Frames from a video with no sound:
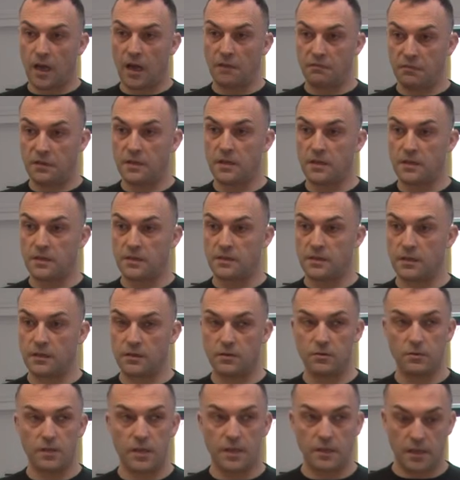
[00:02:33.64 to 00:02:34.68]
I think it's a
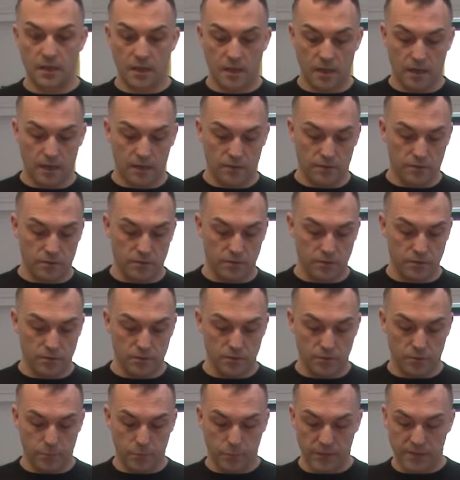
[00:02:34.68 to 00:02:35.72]
good idea
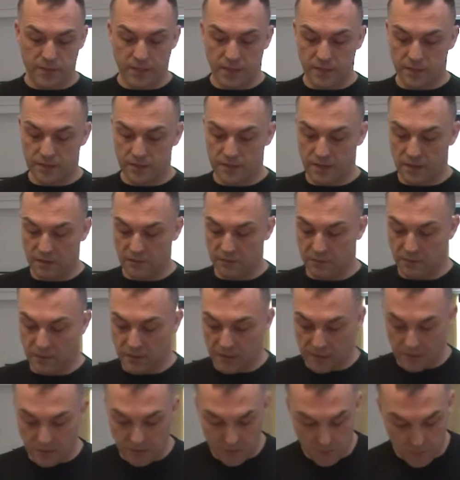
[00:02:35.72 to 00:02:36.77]
to present something
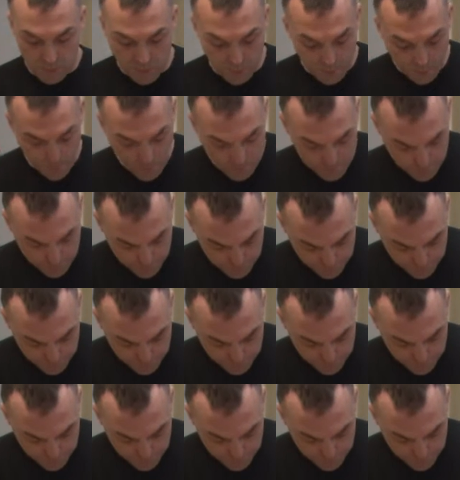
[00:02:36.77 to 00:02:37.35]
like this one.